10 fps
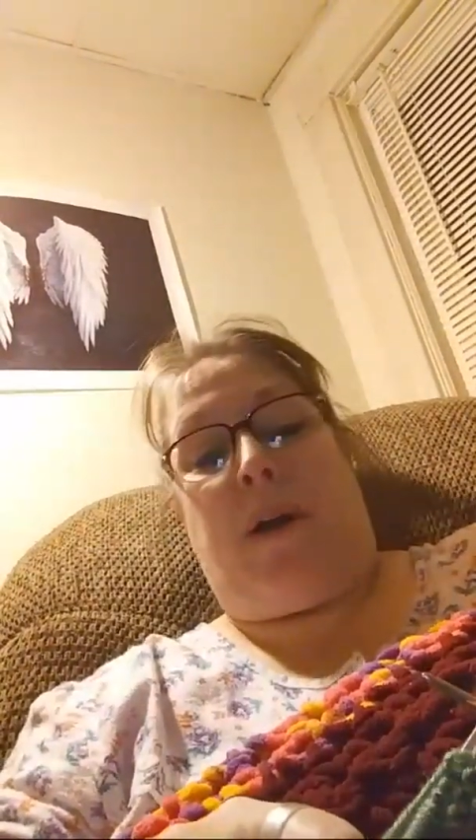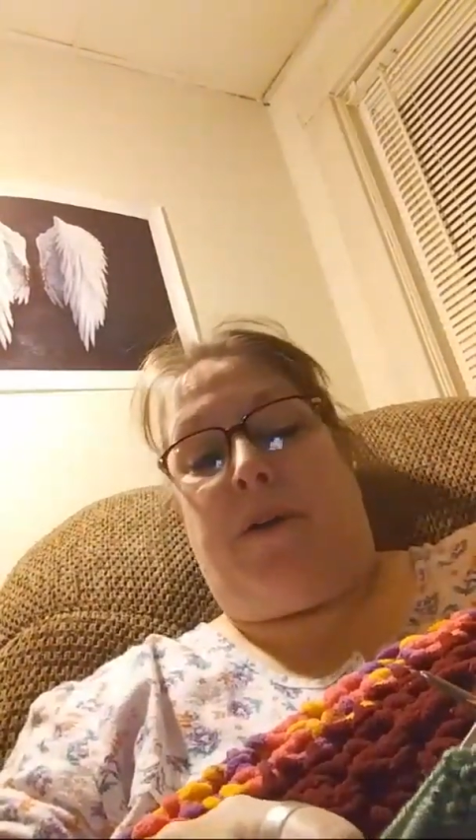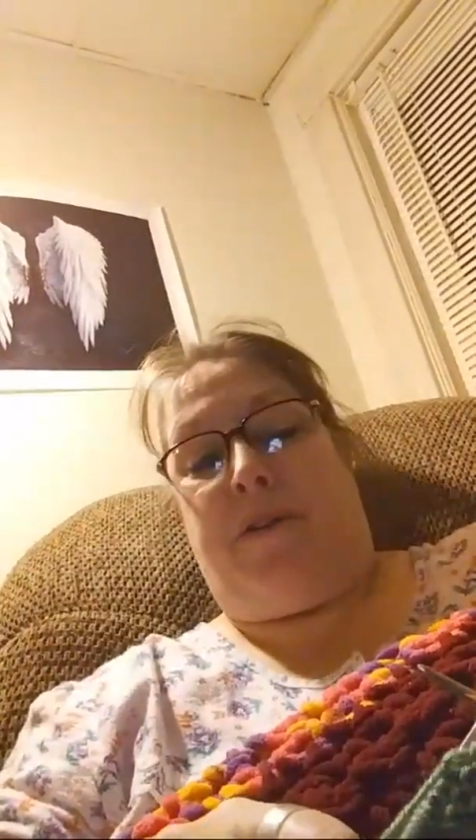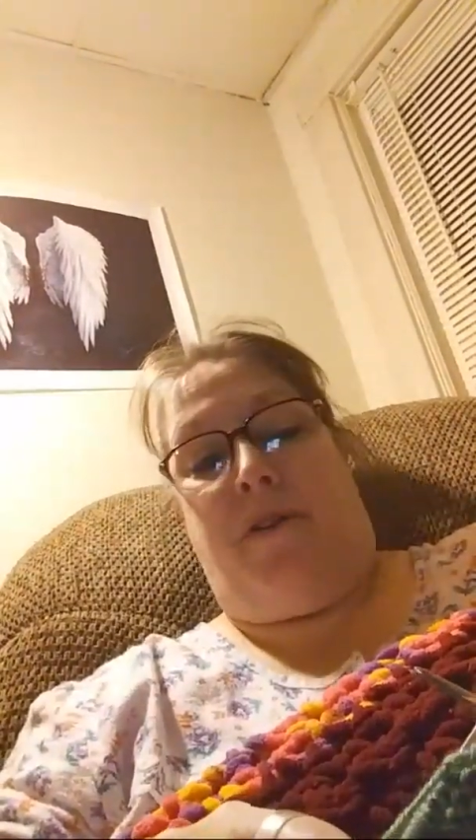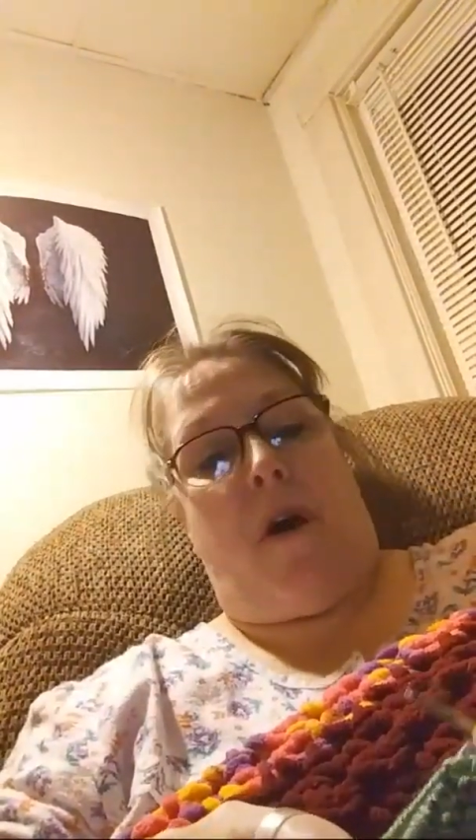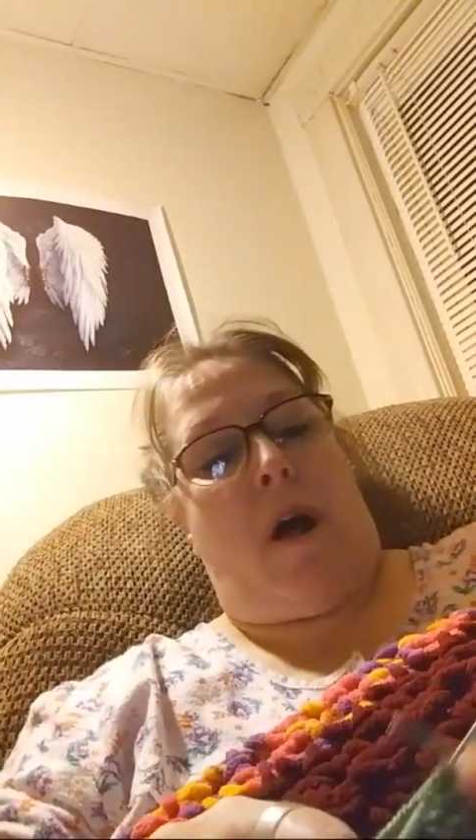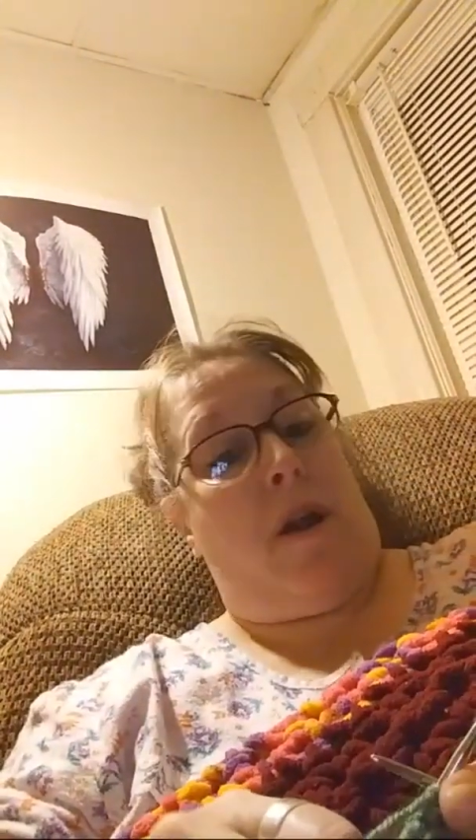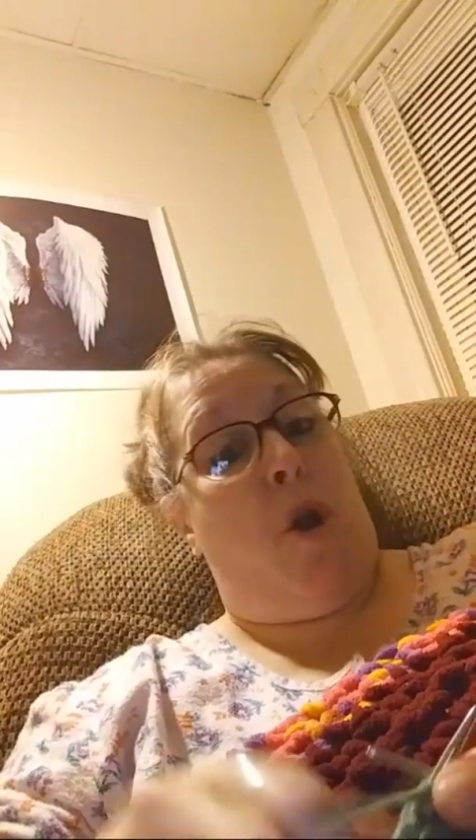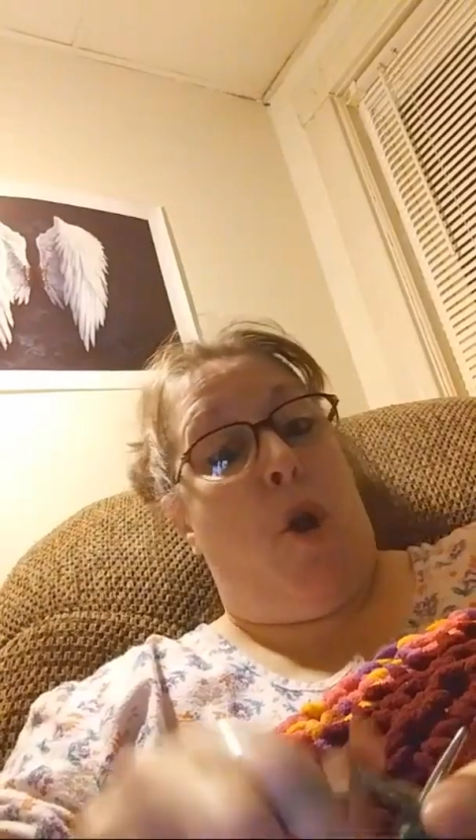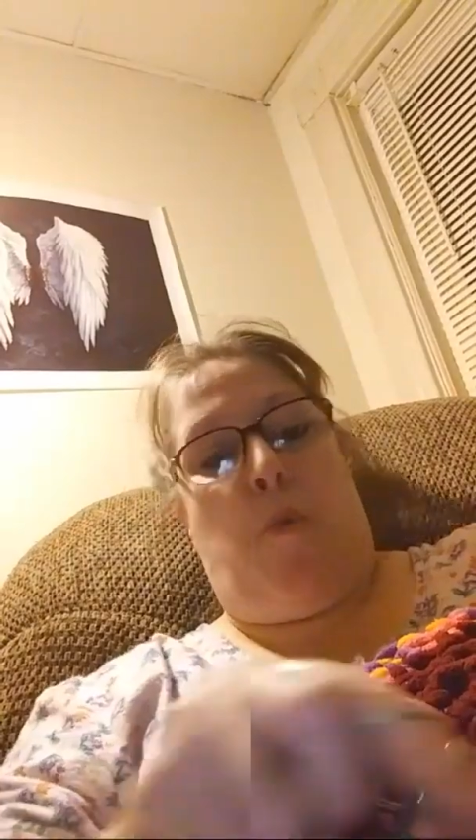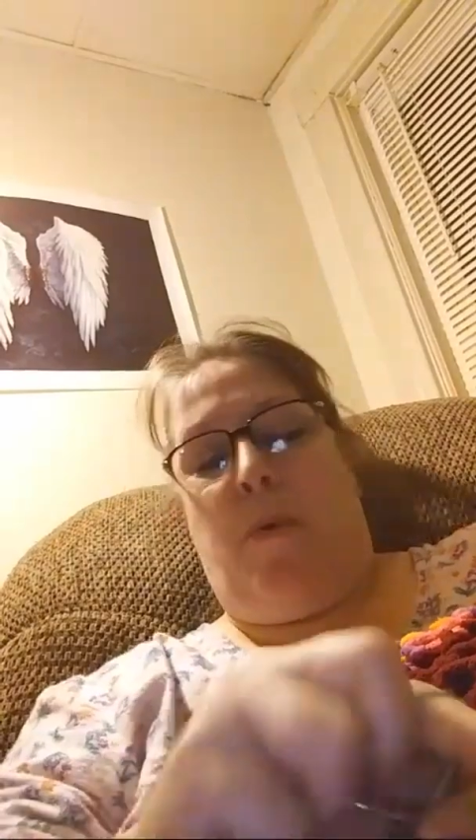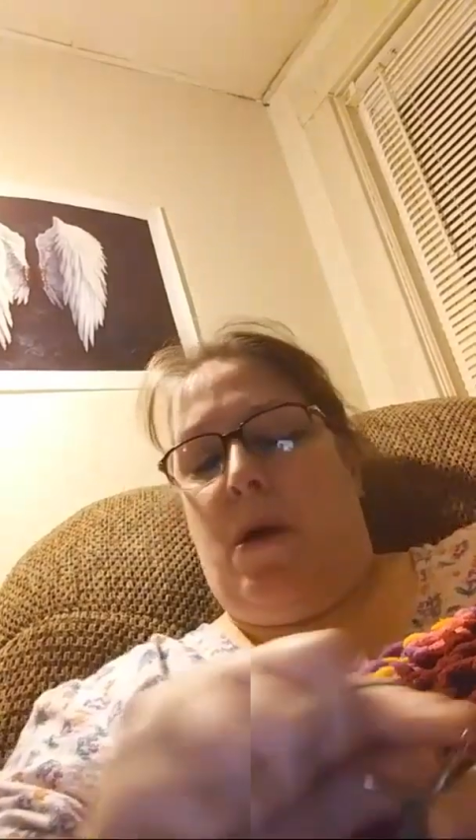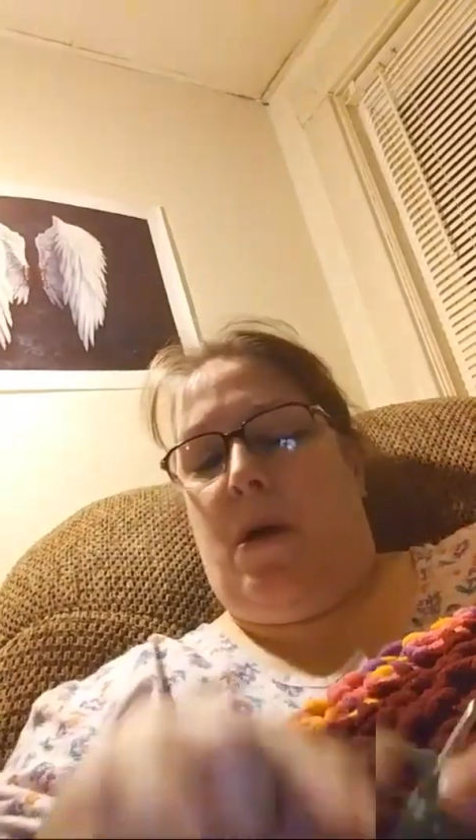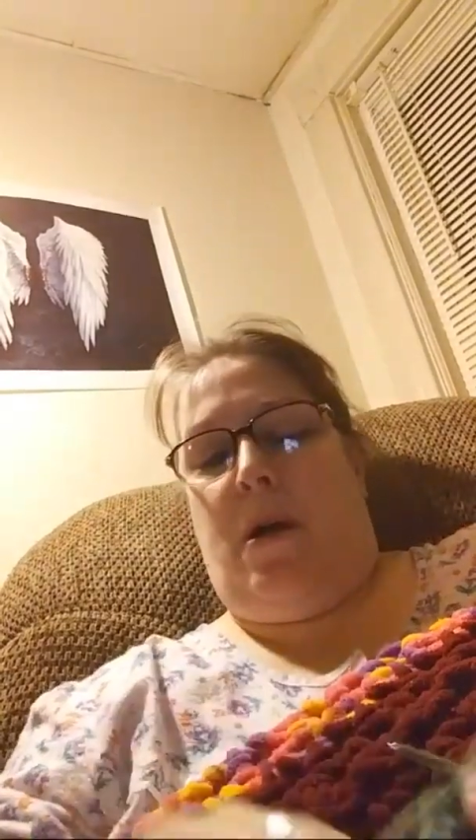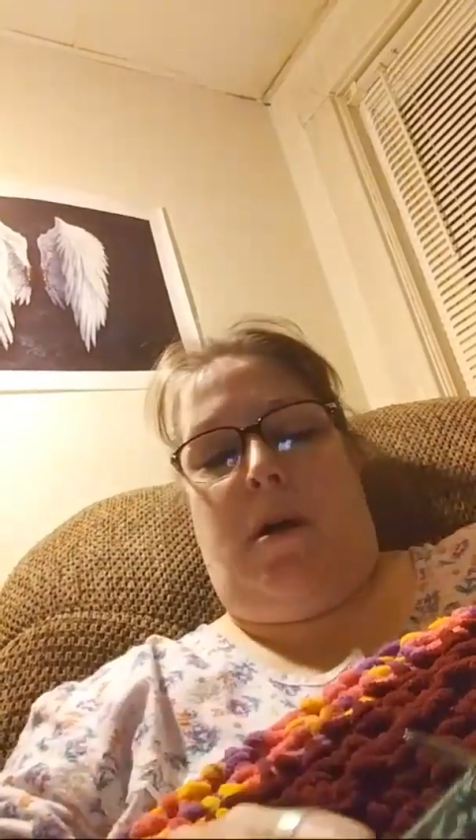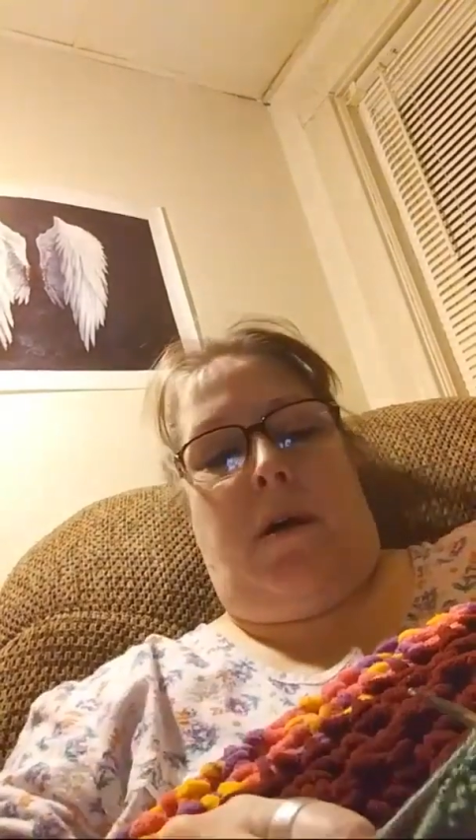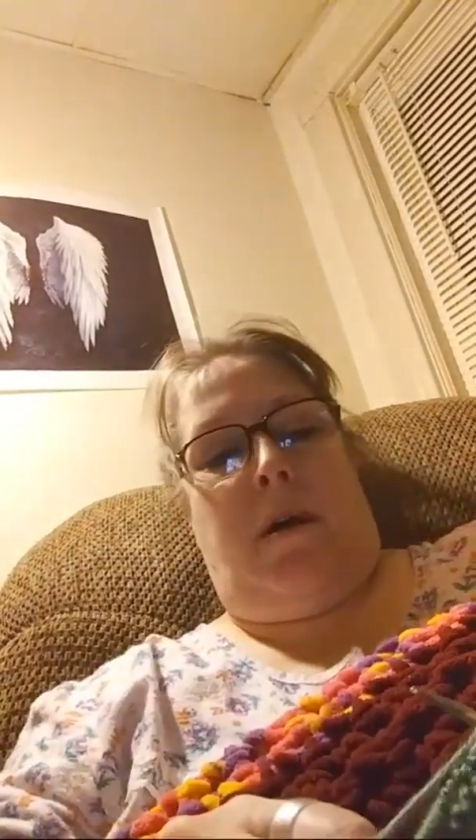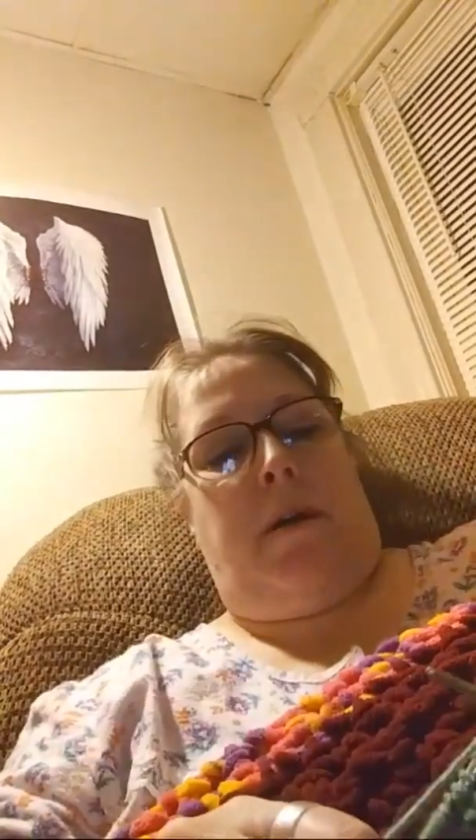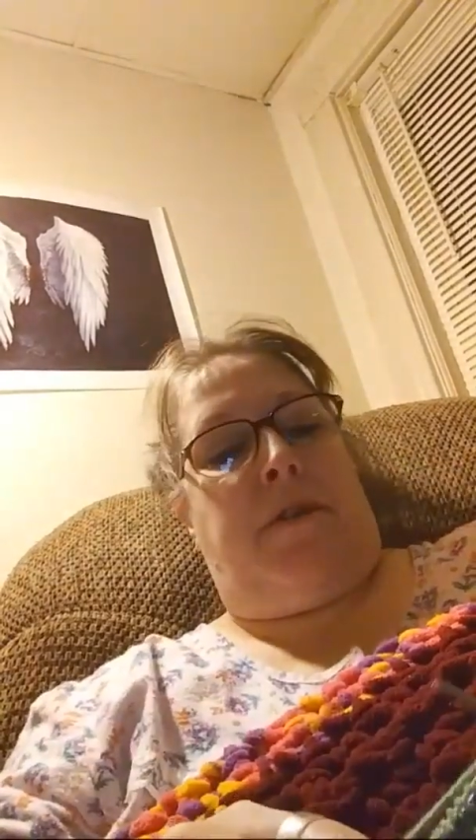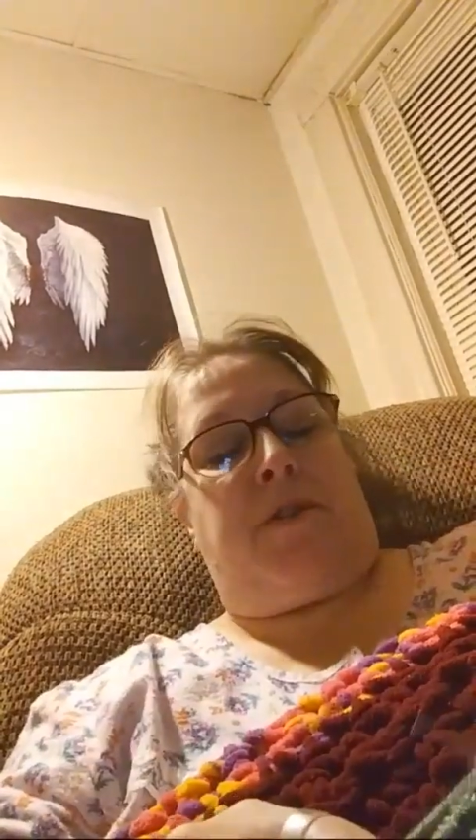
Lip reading: I could not. No. The